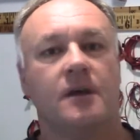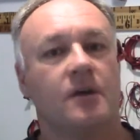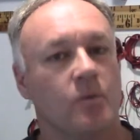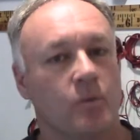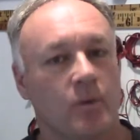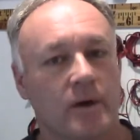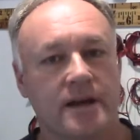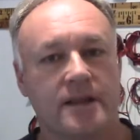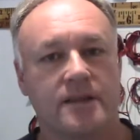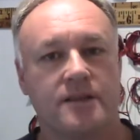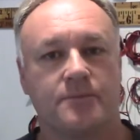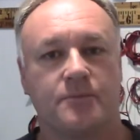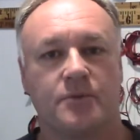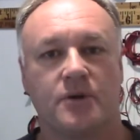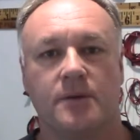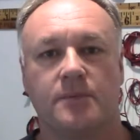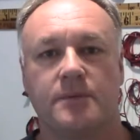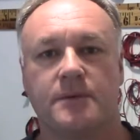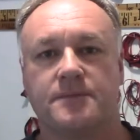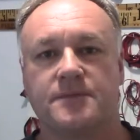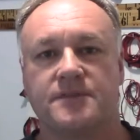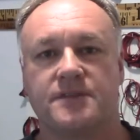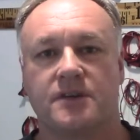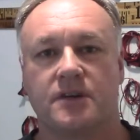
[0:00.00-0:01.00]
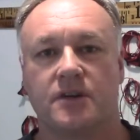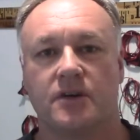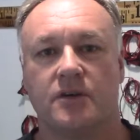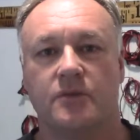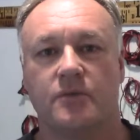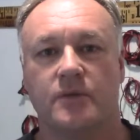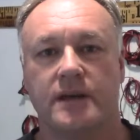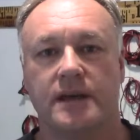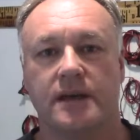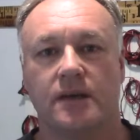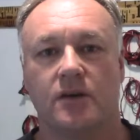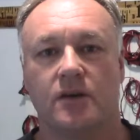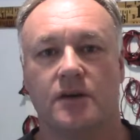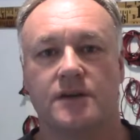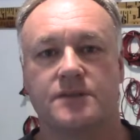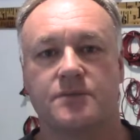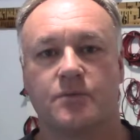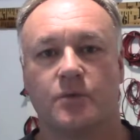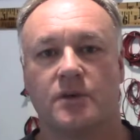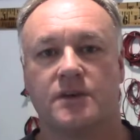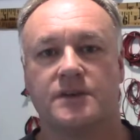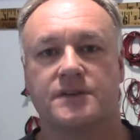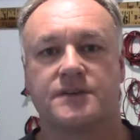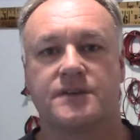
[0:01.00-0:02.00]
One of the problems that I realised
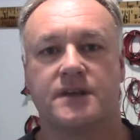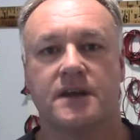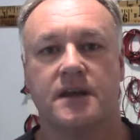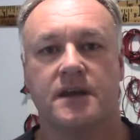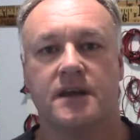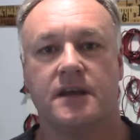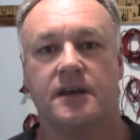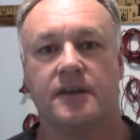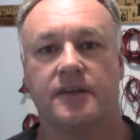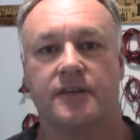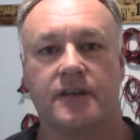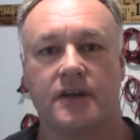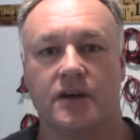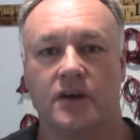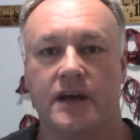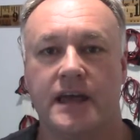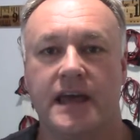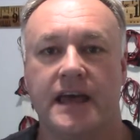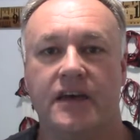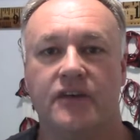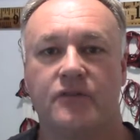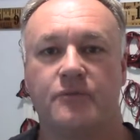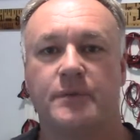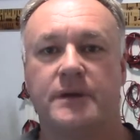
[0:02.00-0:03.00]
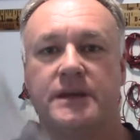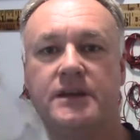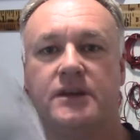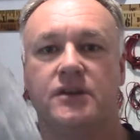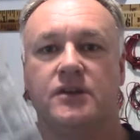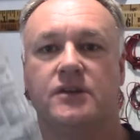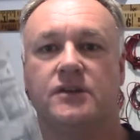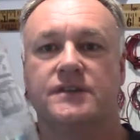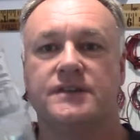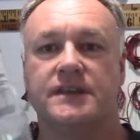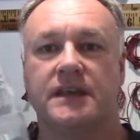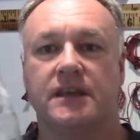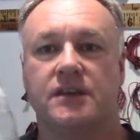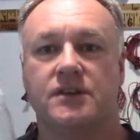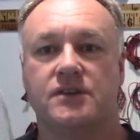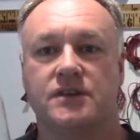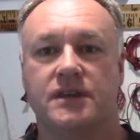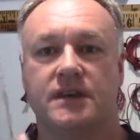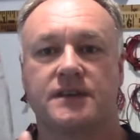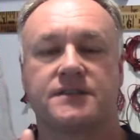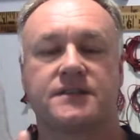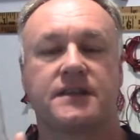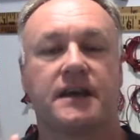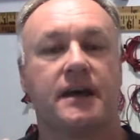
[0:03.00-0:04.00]
was that I have been using
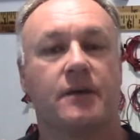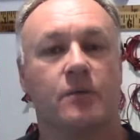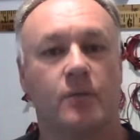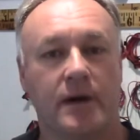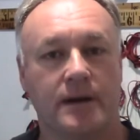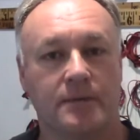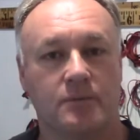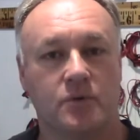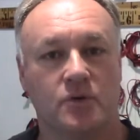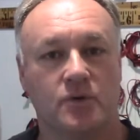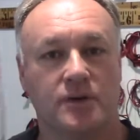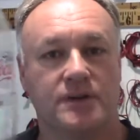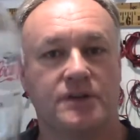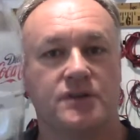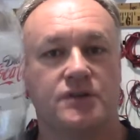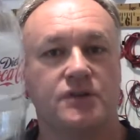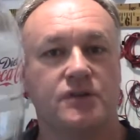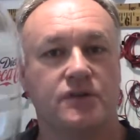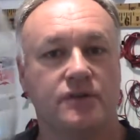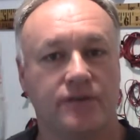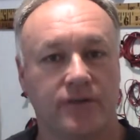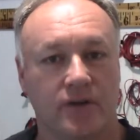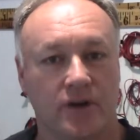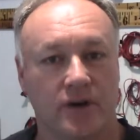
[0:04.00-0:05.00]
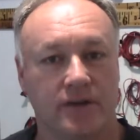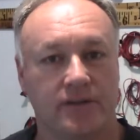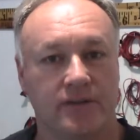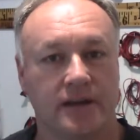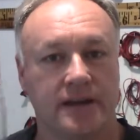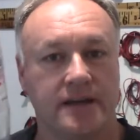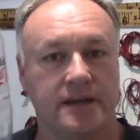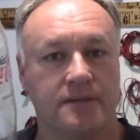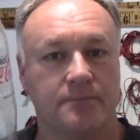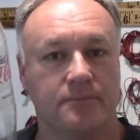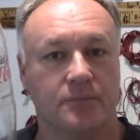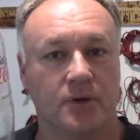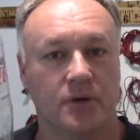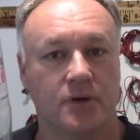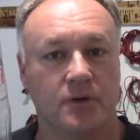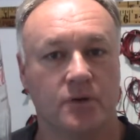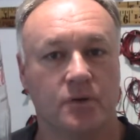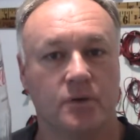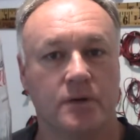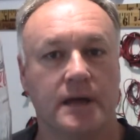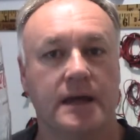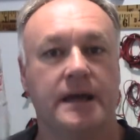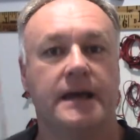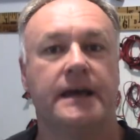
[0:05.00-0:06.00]
just a one point two five litre
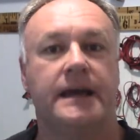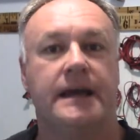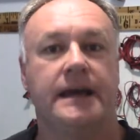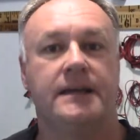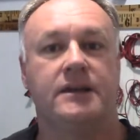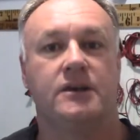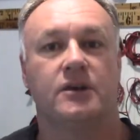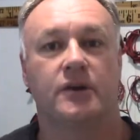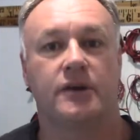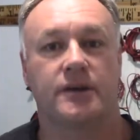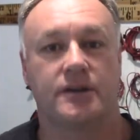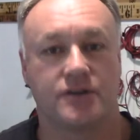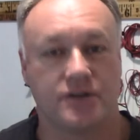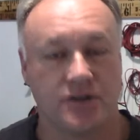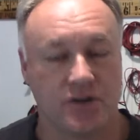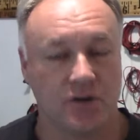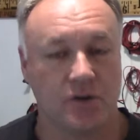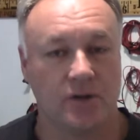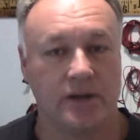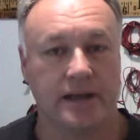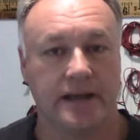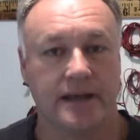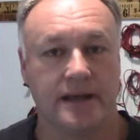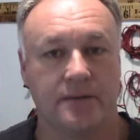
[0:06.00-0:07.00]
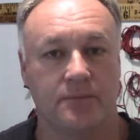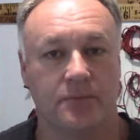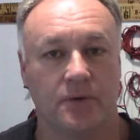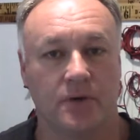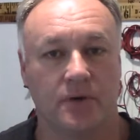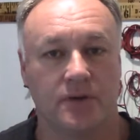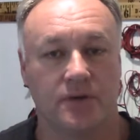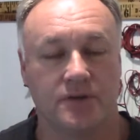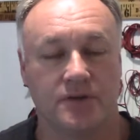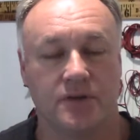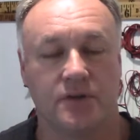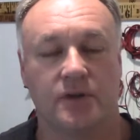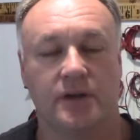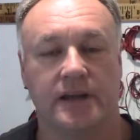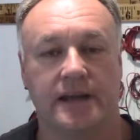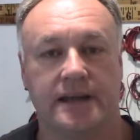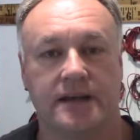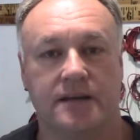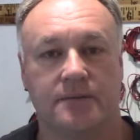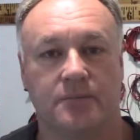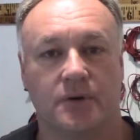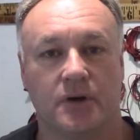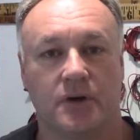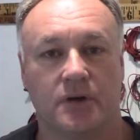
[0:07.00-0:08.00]
bottle and not a two
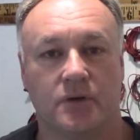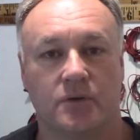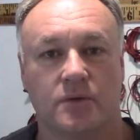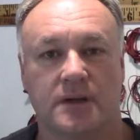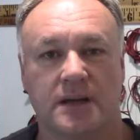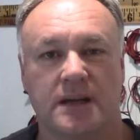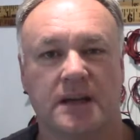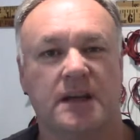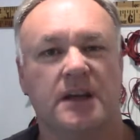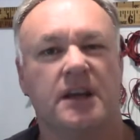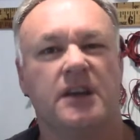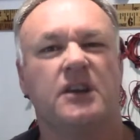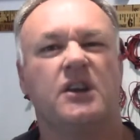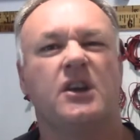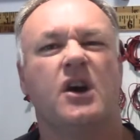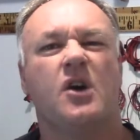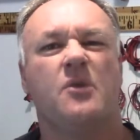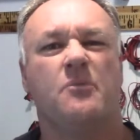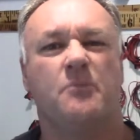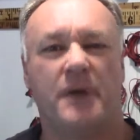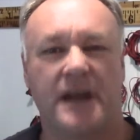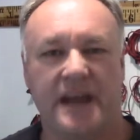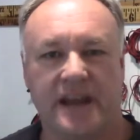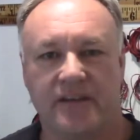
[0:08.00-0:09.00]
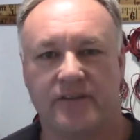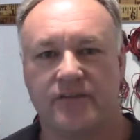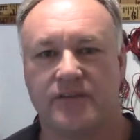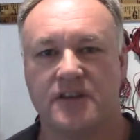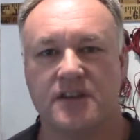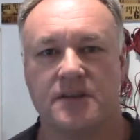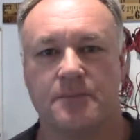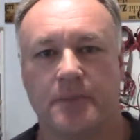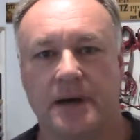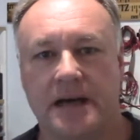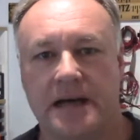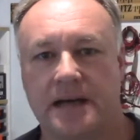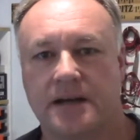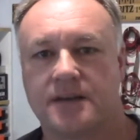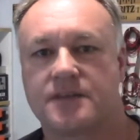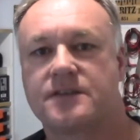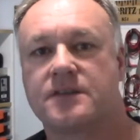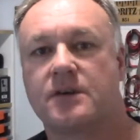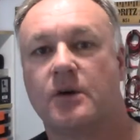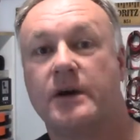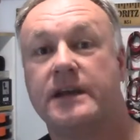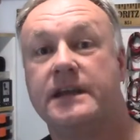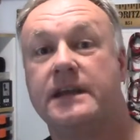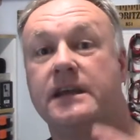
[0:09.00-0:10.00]
litre bottle. No bang for the buck,
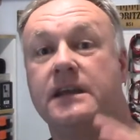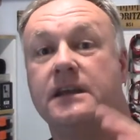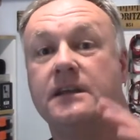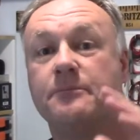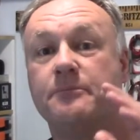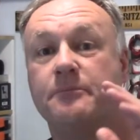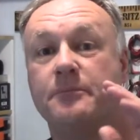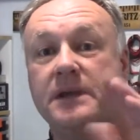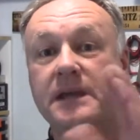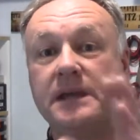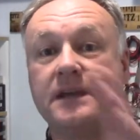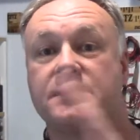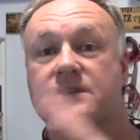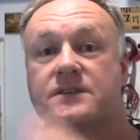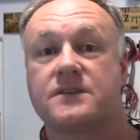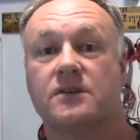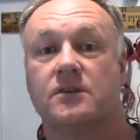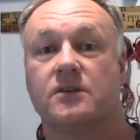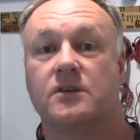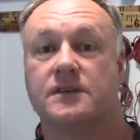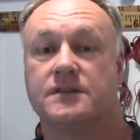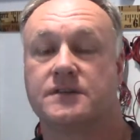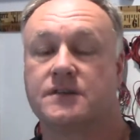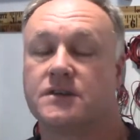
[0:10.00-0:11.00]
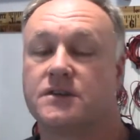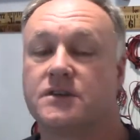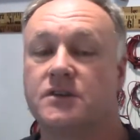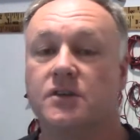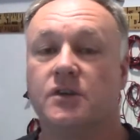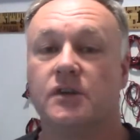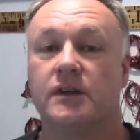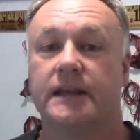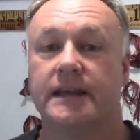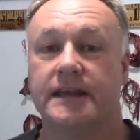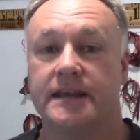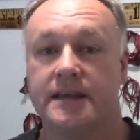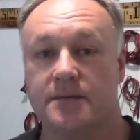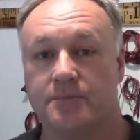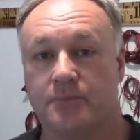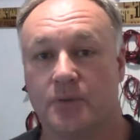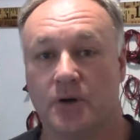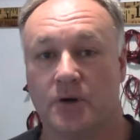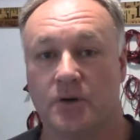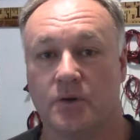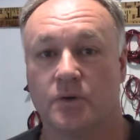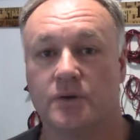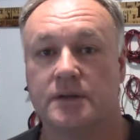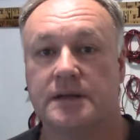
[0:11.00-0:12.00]
so I need a bigger size, a two litre
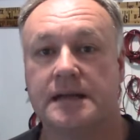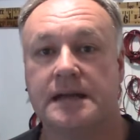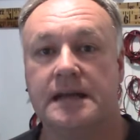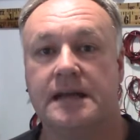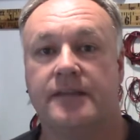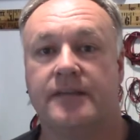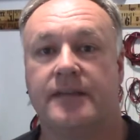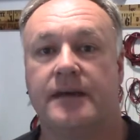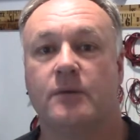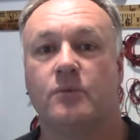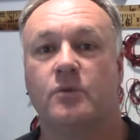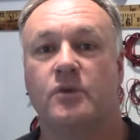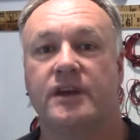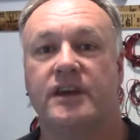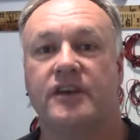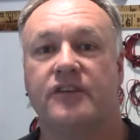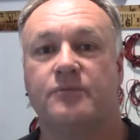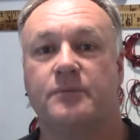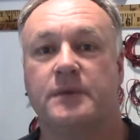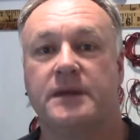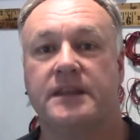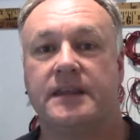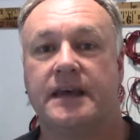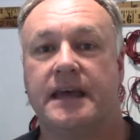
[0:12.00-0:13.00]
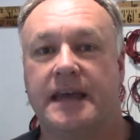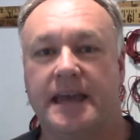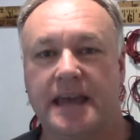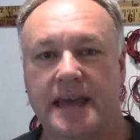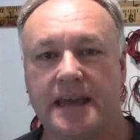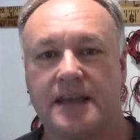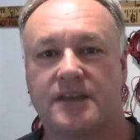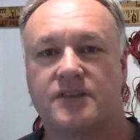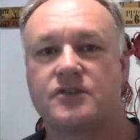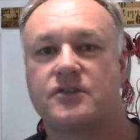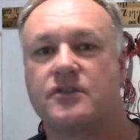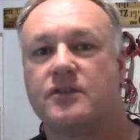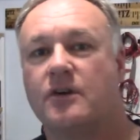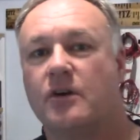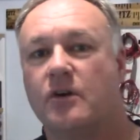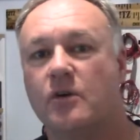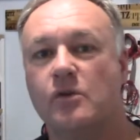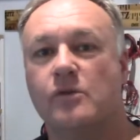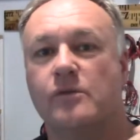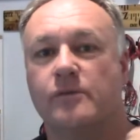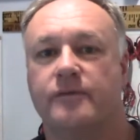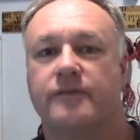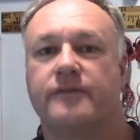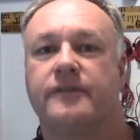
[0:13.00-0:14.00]
bottle that will give me that extra
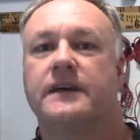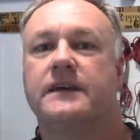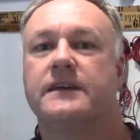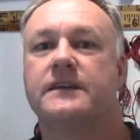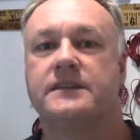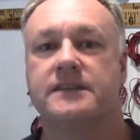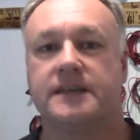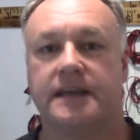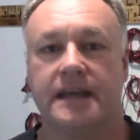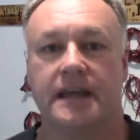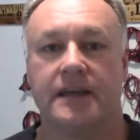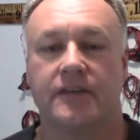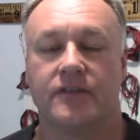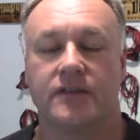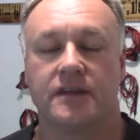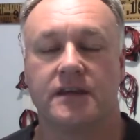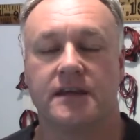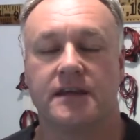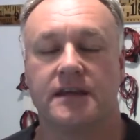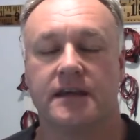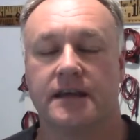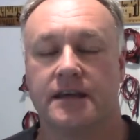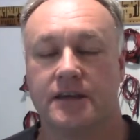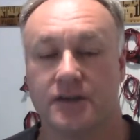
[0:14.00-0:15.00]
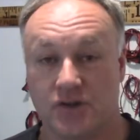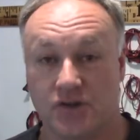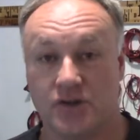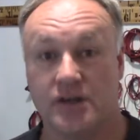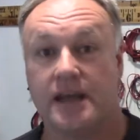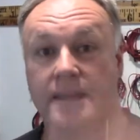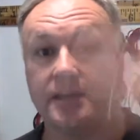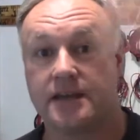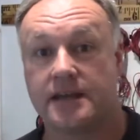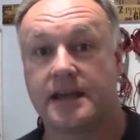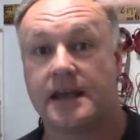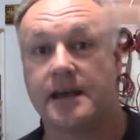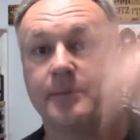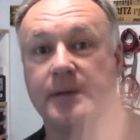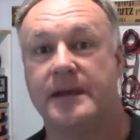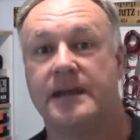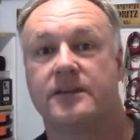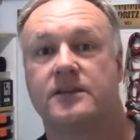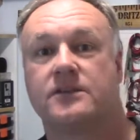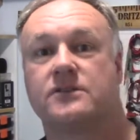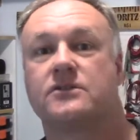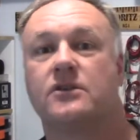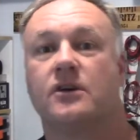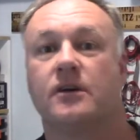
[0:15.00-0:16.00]
oomph to get the uh, jet to come
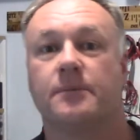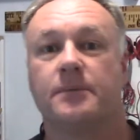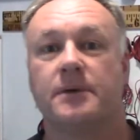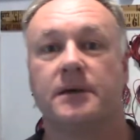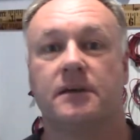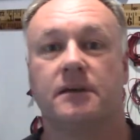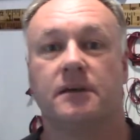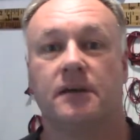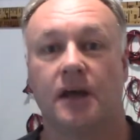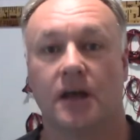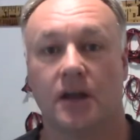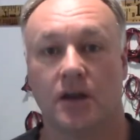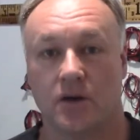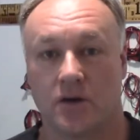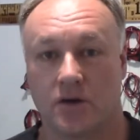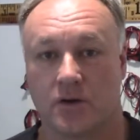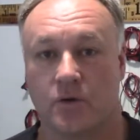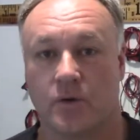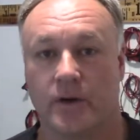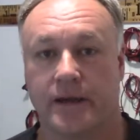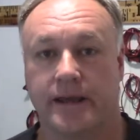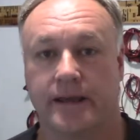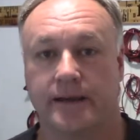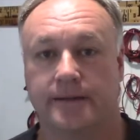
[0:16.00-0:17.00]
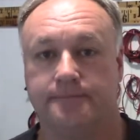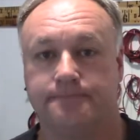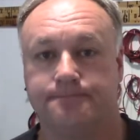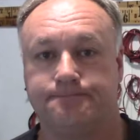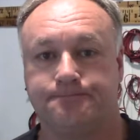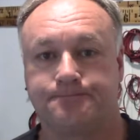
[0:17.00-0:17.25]
out the top a lot quicker.